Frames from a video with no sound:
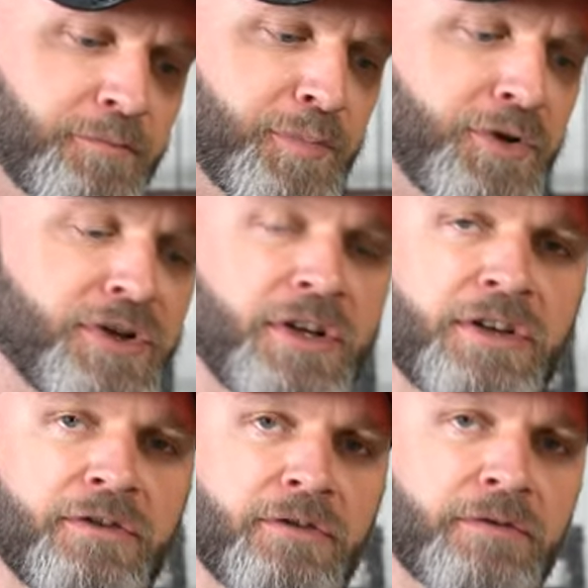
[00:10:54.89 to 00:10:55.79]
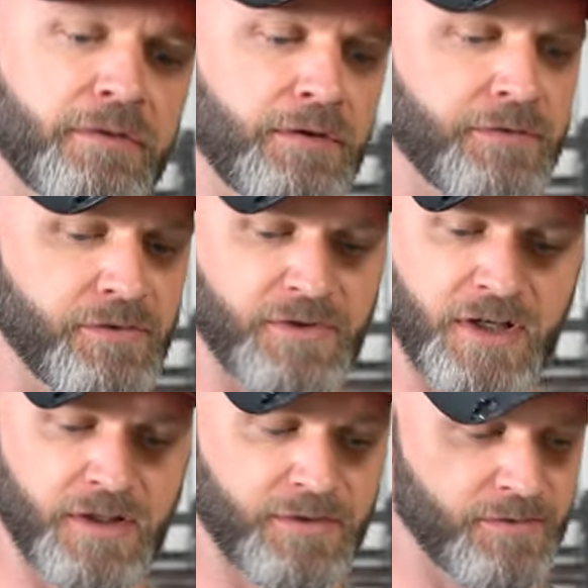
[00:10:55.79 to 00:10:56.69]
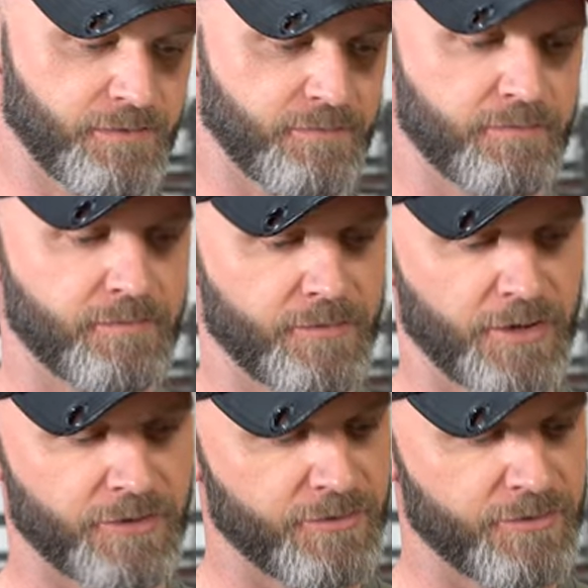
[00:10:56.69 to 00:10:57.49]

put an iron on it for a few seconds. I'm not